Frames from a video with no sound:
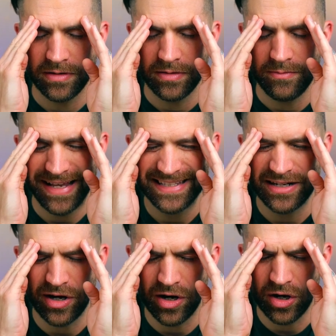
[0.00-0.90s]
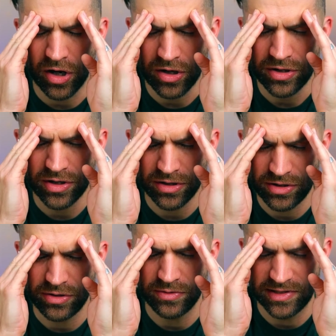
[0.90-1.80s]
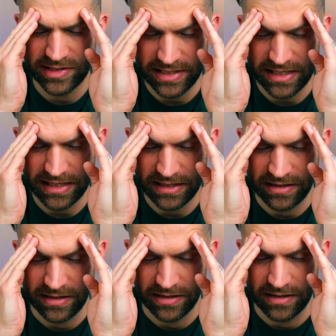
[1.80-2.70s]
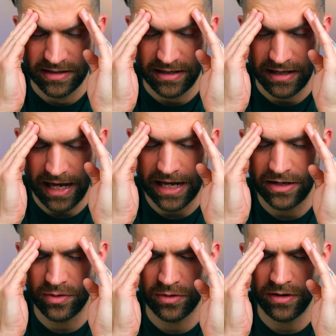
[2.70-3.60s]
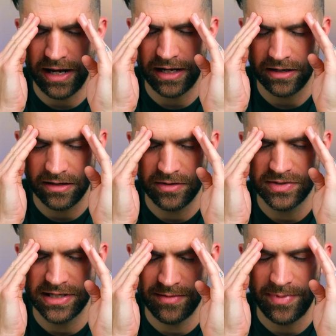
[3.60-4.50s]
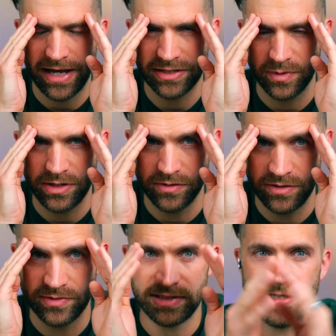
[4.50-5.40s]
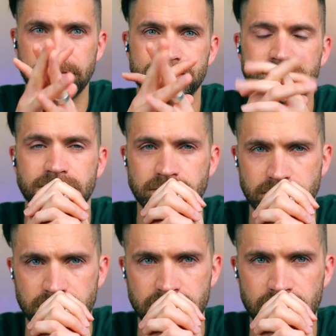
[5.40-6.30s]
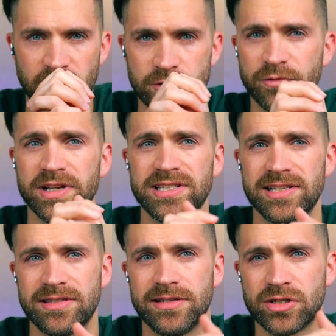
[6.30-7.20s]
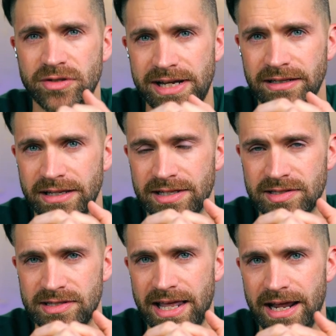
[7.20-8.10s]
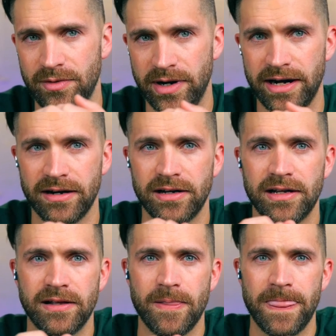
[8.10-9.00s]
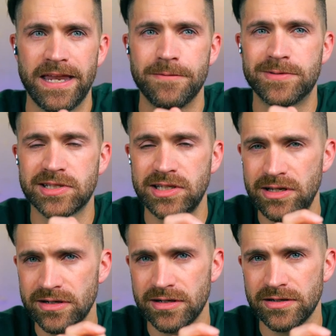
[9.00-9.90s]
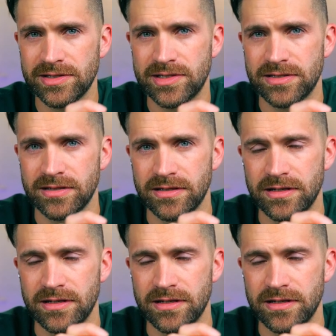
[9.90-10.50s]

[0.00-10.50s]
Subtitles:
makes it harder to see, and/or it colors and impacts what you do see. So for instance, the straight lens that I wear, it obscures